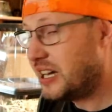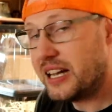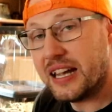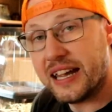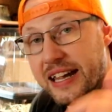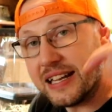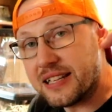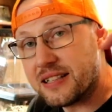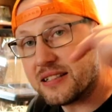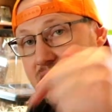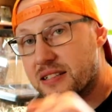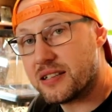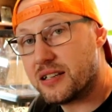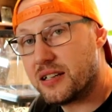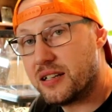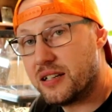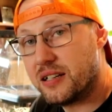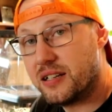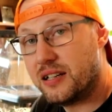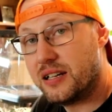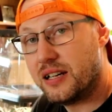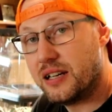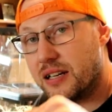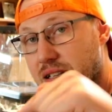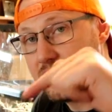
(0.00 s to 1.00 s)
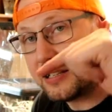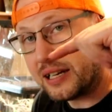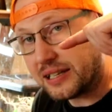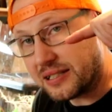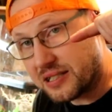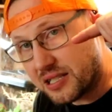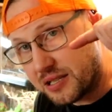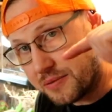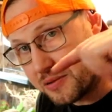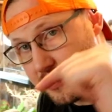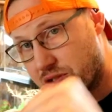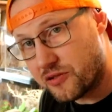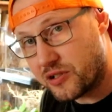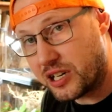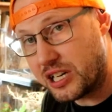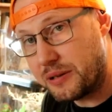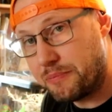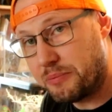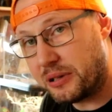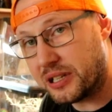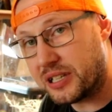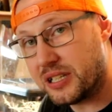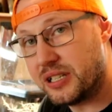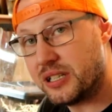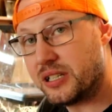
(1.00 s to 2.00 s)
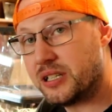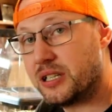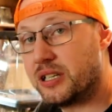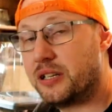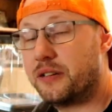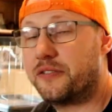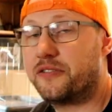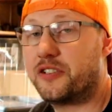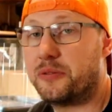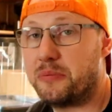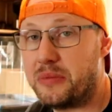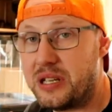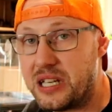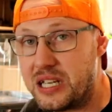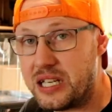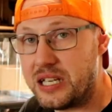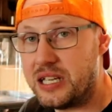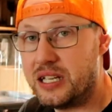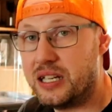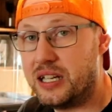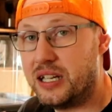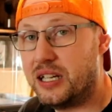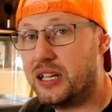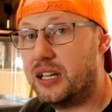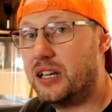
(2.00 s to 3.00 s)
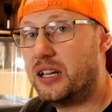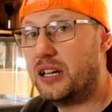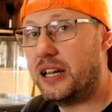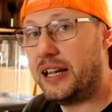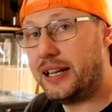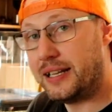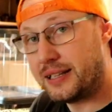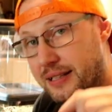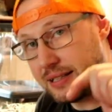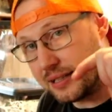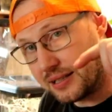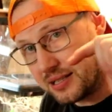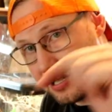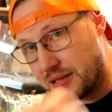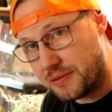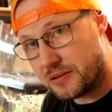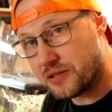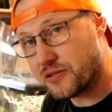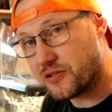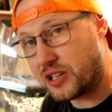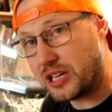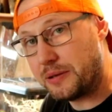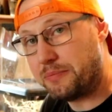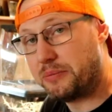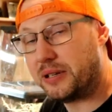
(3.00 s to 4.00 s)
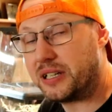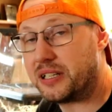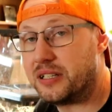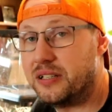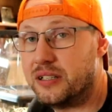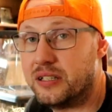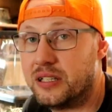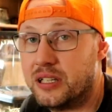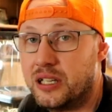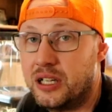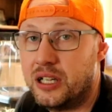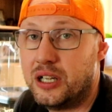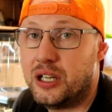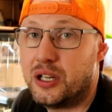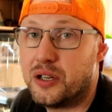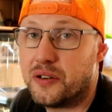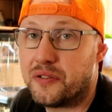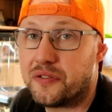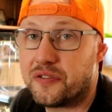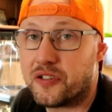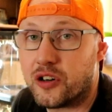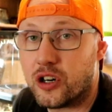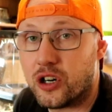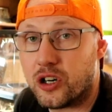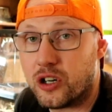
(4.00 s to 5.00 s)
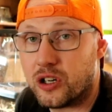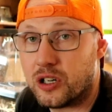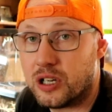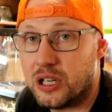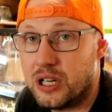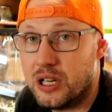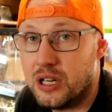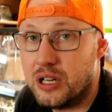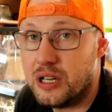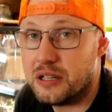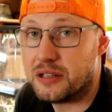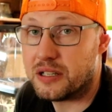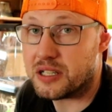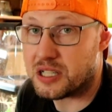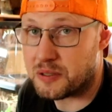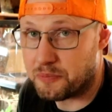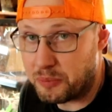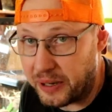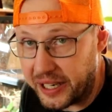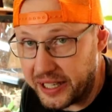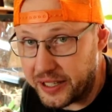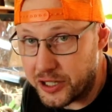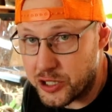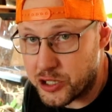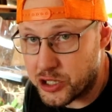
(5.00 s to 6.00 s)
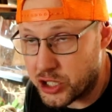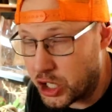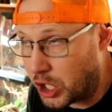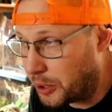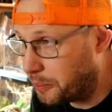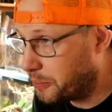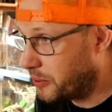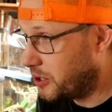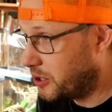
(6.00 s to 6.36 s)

hit that subscribe button for me, hit that subscribe button for the Spider Shop